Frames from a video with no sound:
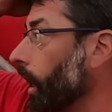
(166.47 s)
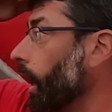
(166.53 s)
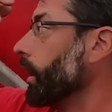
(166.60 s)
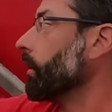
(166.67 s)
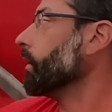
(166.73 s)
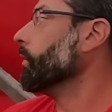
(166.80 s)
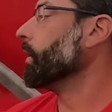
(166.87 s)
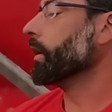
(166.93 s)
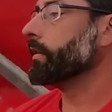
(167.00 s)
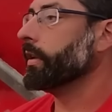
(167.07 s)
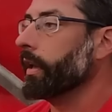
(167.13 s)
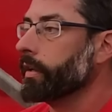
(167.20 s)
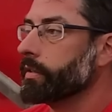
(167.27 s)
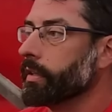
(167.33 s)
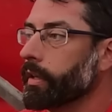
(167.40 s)
I don't know what it
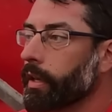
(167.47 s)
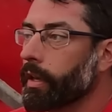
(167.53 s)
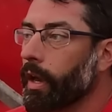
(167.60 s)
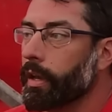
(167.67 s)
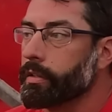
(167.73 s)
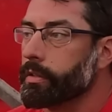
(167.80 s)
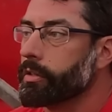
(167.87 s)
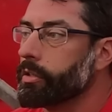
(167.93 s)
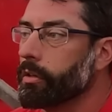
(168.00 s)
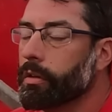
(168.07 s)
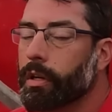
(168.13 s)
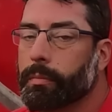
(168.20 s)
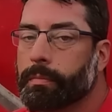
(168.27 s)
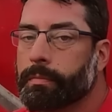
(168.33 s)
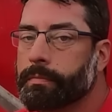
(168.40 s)
takes to get guys to
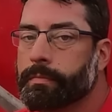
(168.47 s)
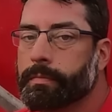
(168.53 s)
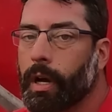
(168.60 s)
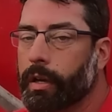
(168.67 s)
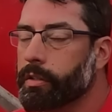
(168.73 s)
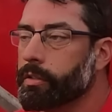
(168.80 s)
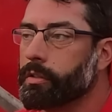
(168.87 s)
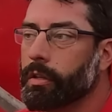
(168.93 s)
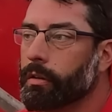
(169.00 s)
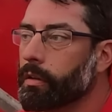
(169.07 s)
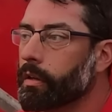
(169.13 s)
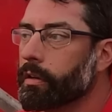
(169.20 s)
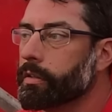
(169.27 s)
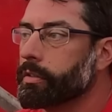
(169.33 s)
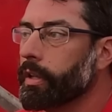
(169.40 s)
show up. I just don't
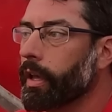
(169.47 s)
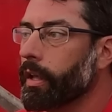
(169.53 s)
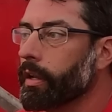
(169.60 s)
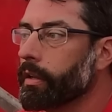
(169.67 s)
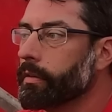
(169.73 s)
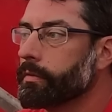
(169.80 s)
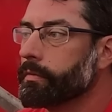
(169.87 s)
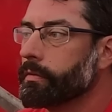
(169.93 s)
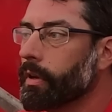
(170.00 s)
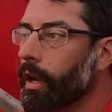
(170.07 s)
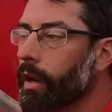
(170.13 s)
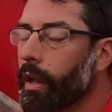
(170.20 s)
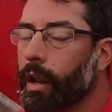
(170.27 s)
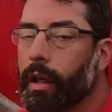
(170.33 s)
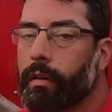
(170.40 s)
understand it.
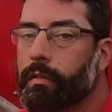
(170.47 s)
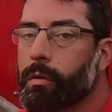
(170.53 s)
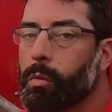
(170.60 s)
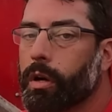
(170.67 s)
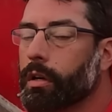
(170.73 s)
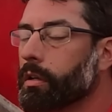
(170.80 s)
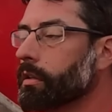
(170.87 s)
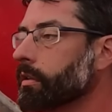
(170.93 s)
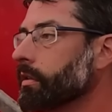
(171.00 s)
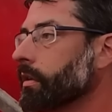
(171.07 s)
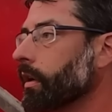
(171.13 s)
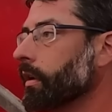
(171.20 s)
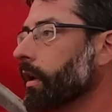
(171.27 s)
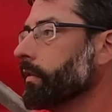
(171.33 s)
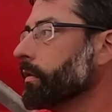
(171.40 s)
And I never will.
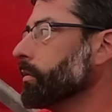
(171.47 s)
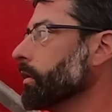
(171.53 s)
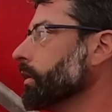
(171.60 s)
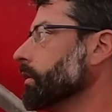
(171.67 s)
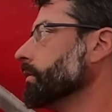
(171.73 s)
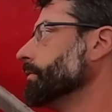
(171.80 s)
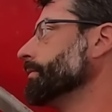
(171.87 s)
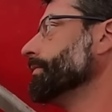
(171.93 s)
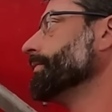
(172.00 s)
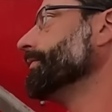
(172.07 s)
I never will.